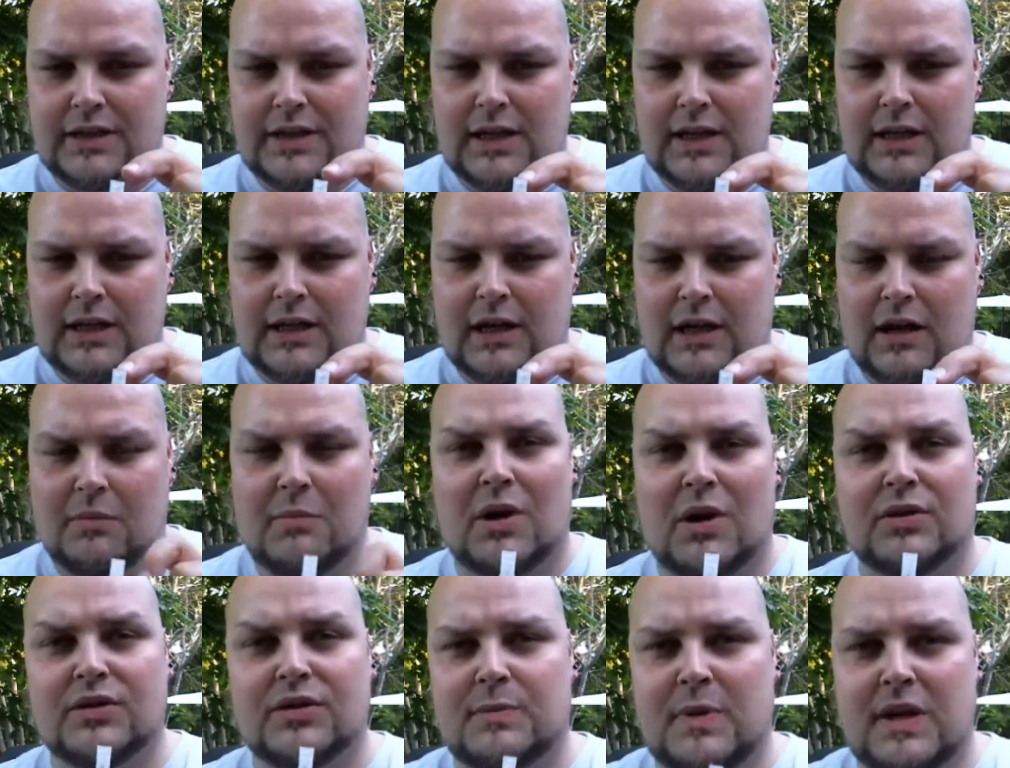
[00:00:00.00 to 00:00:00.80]
the uh,
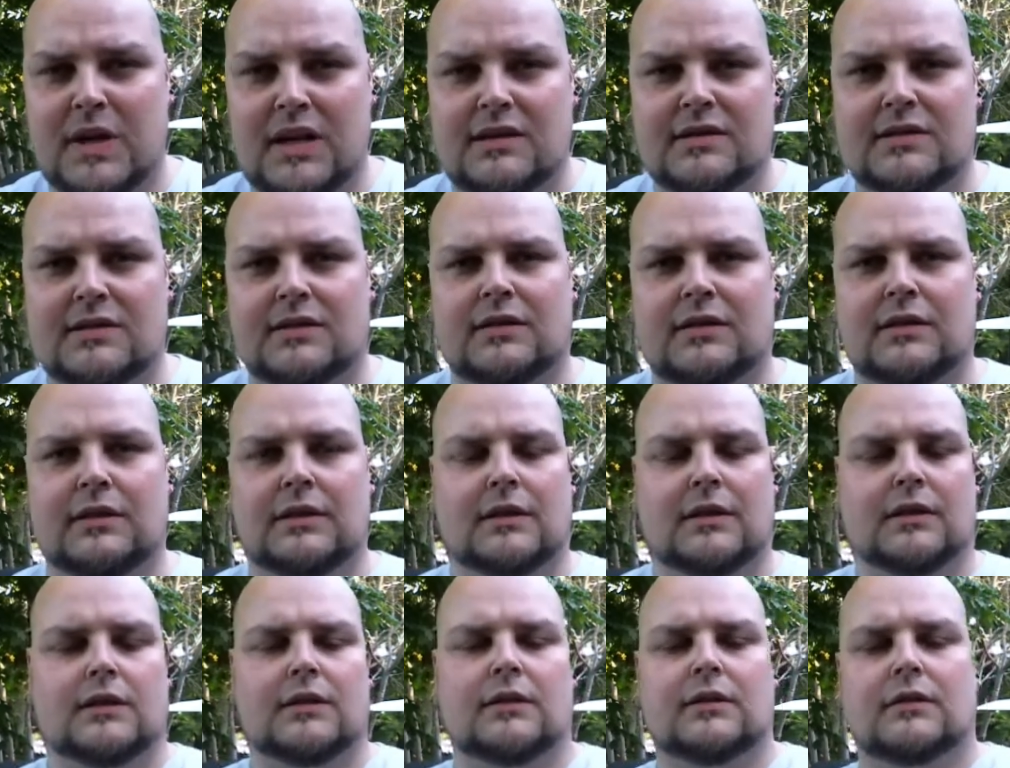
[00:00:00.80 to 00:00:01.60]
mouthpiece
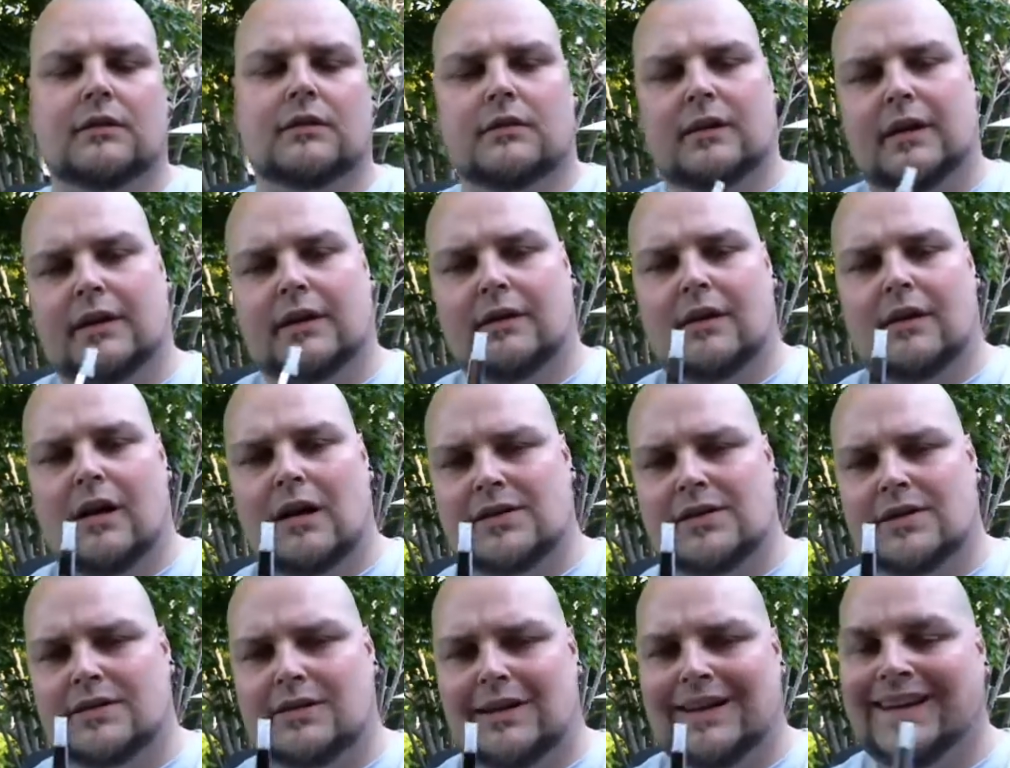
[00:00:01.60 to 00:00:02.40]
and not
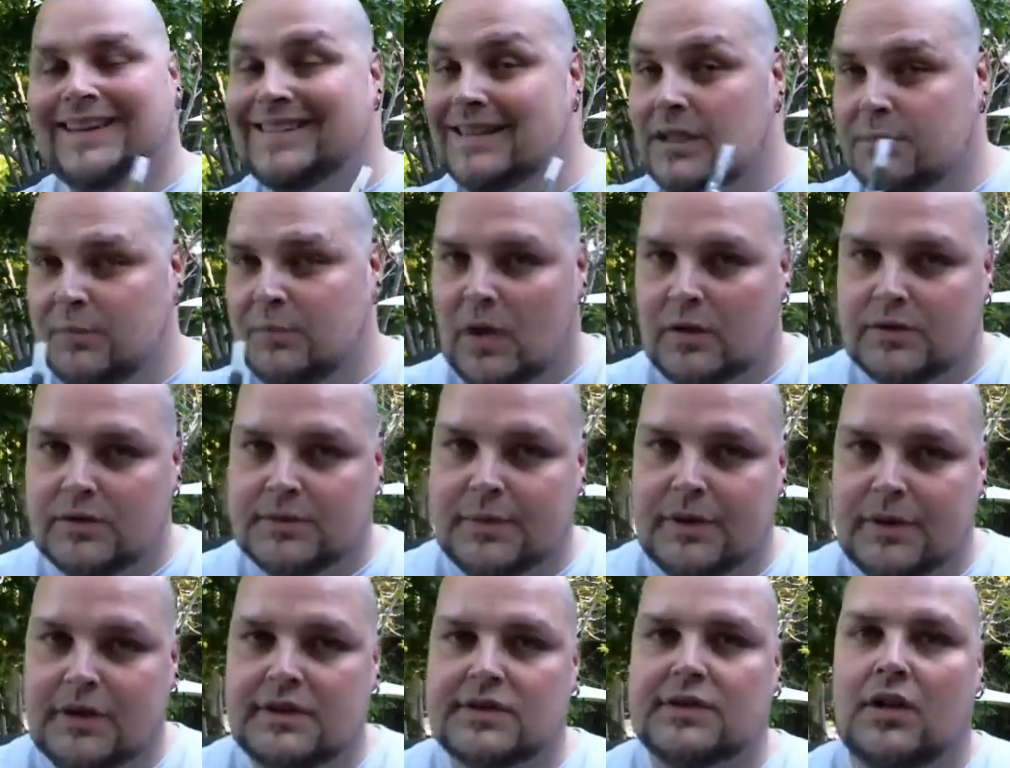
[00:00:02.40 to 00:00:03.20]
just in the
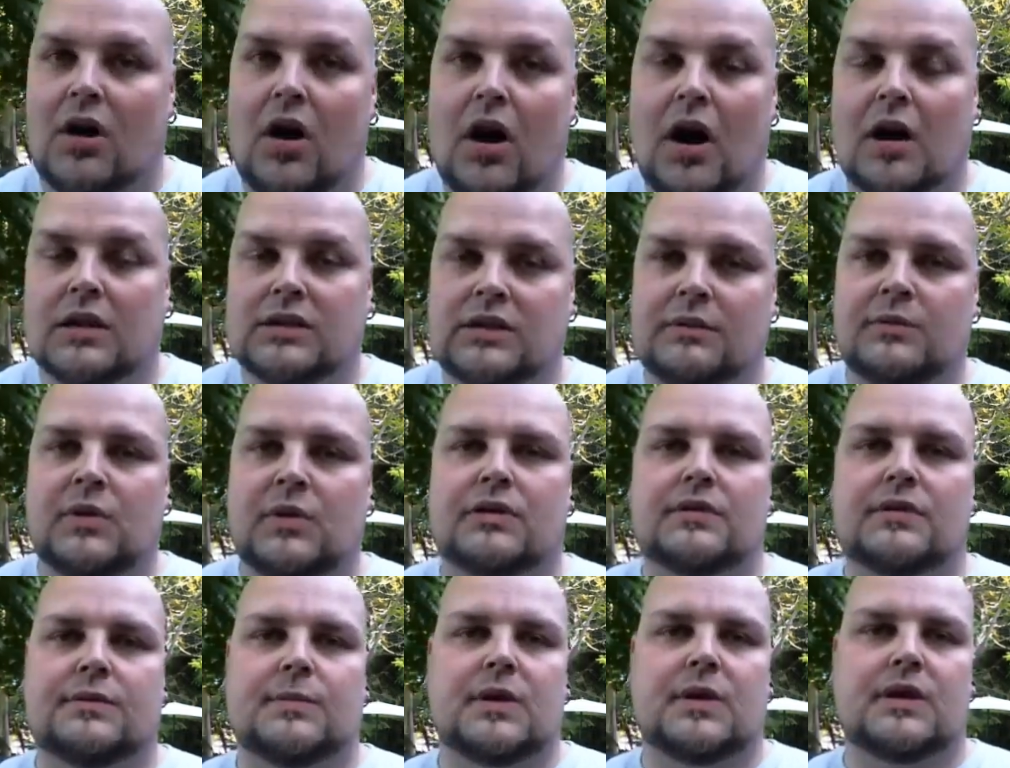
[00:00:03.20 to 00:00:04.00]
mouthpiece, on the
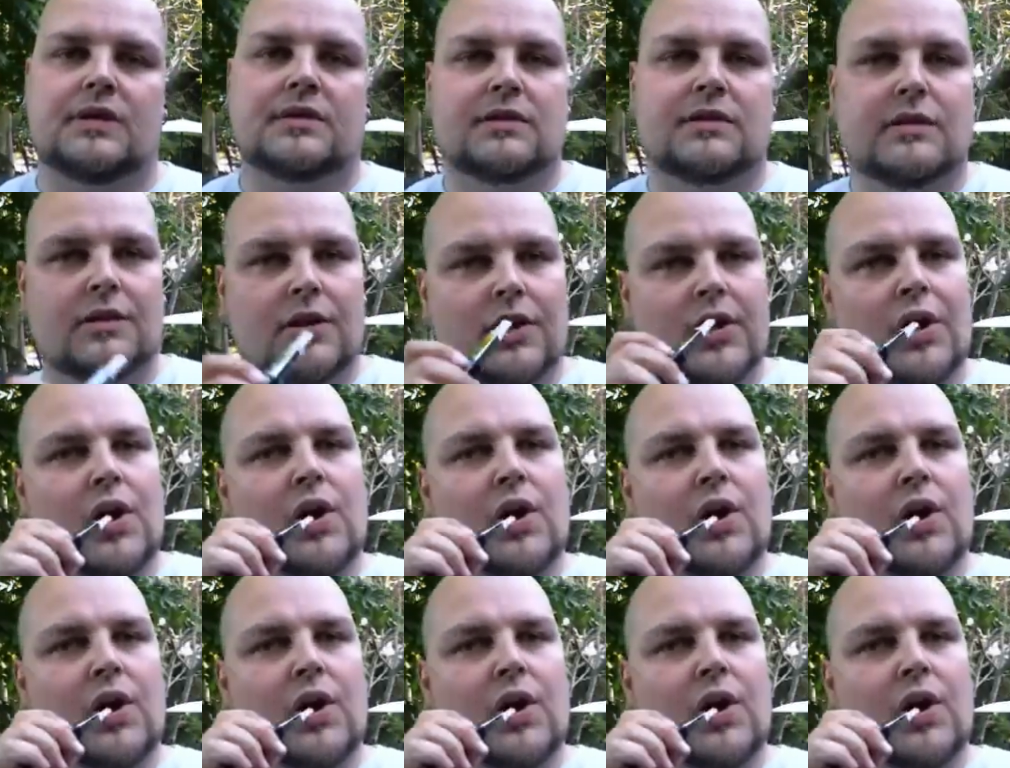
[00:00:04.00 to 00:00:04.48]
mouthpiece.